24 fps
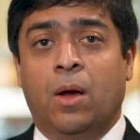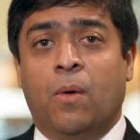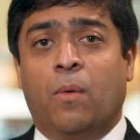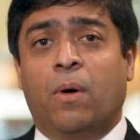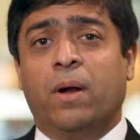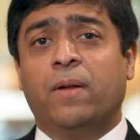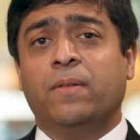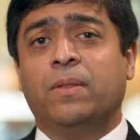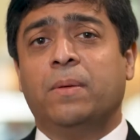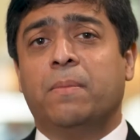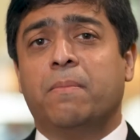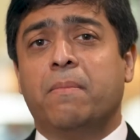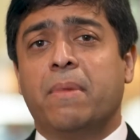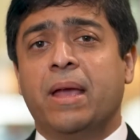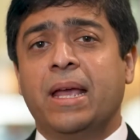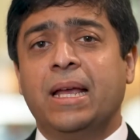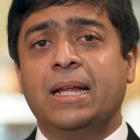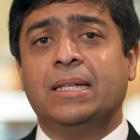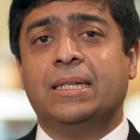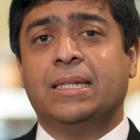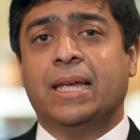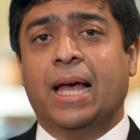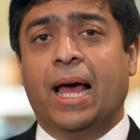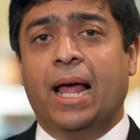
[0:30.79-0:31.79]
One of the
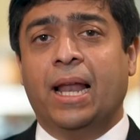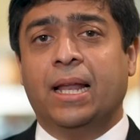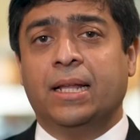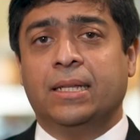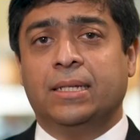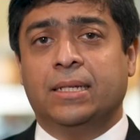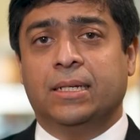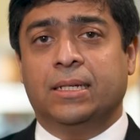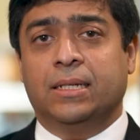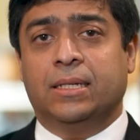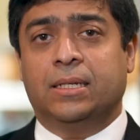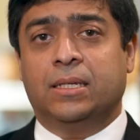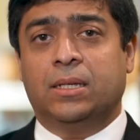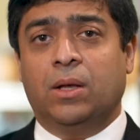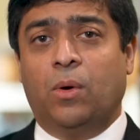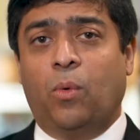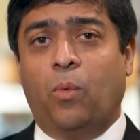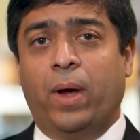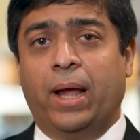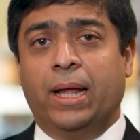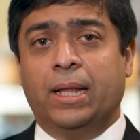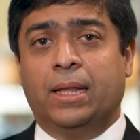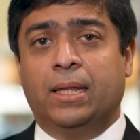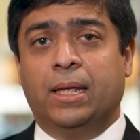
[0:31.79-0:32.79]
main challenges
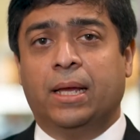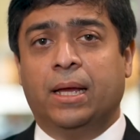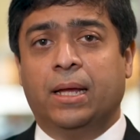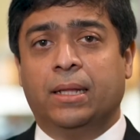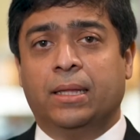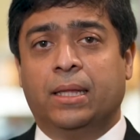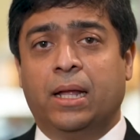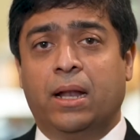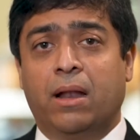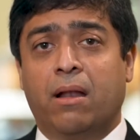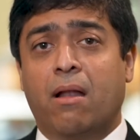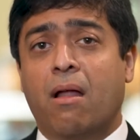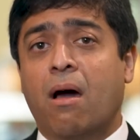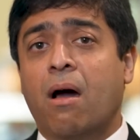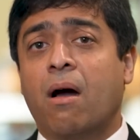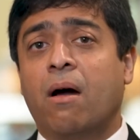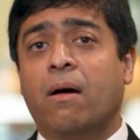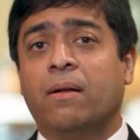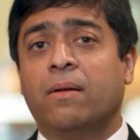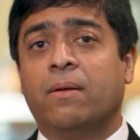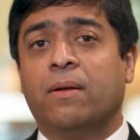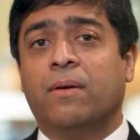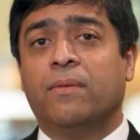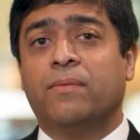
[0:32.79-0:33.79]
with the
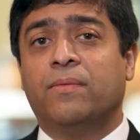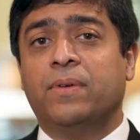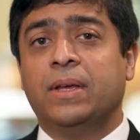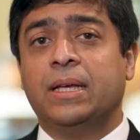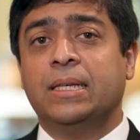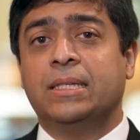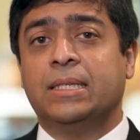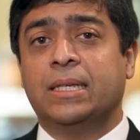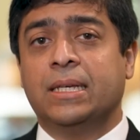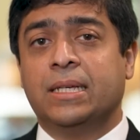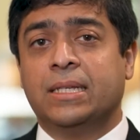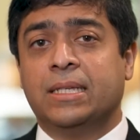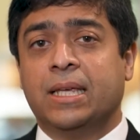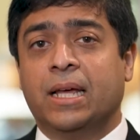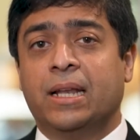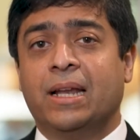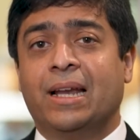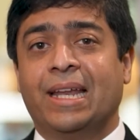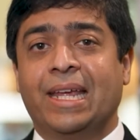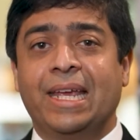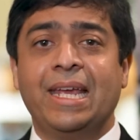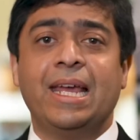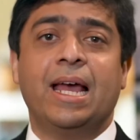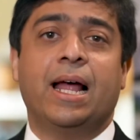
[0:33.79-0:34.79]

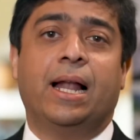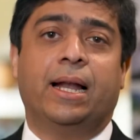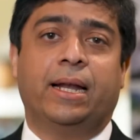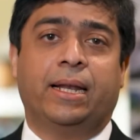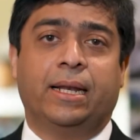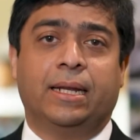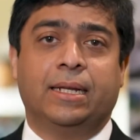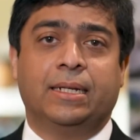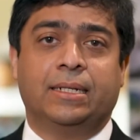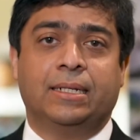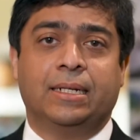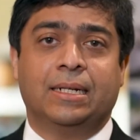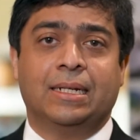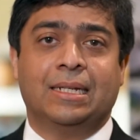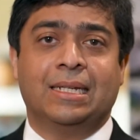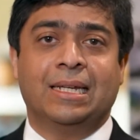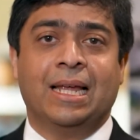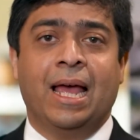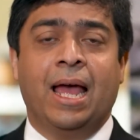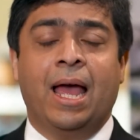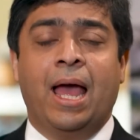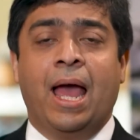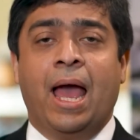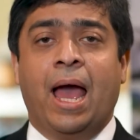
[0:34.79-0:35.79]
non-V600E alterations
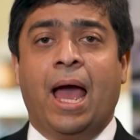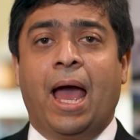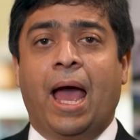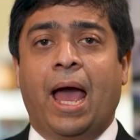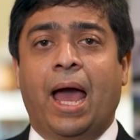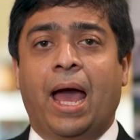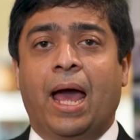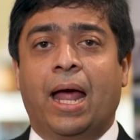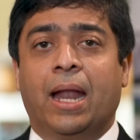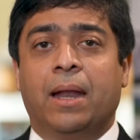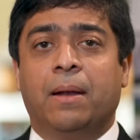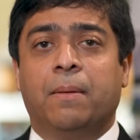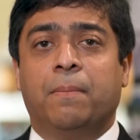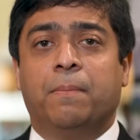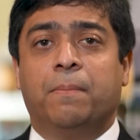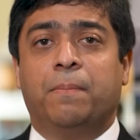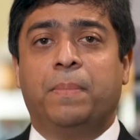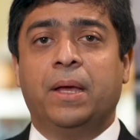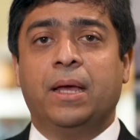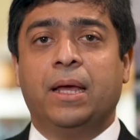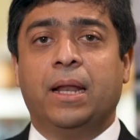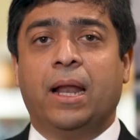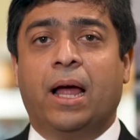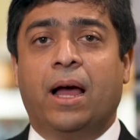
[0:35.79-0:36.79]
and
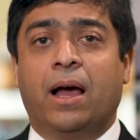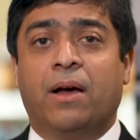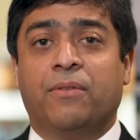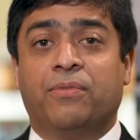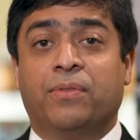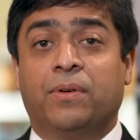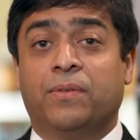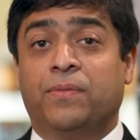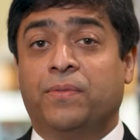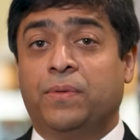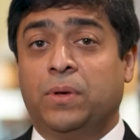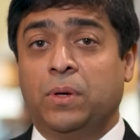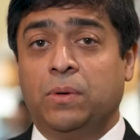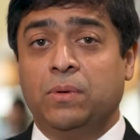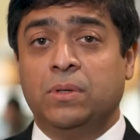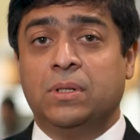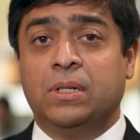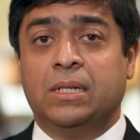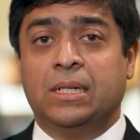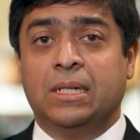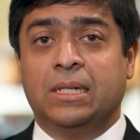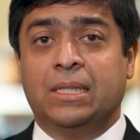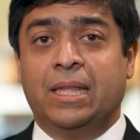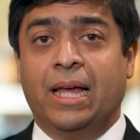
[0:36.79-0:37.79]
BRAF
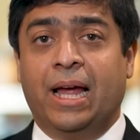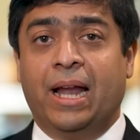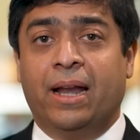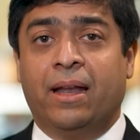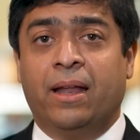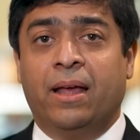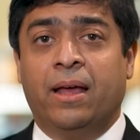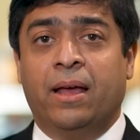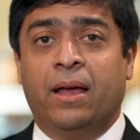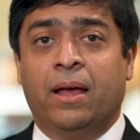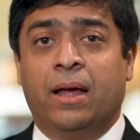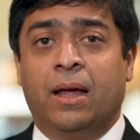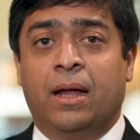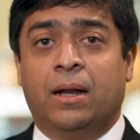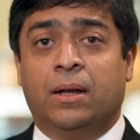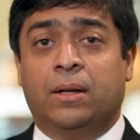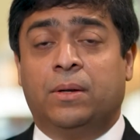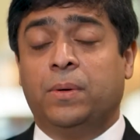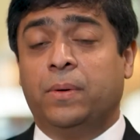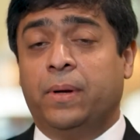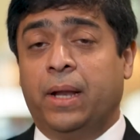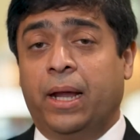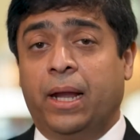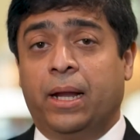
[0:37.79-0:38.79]
fusions is that
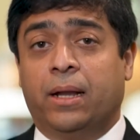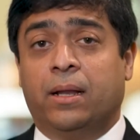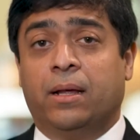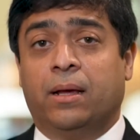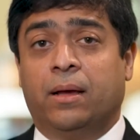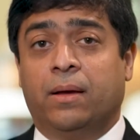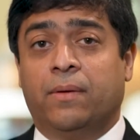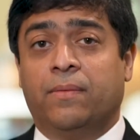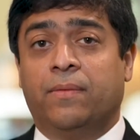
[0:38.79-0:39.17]
to date,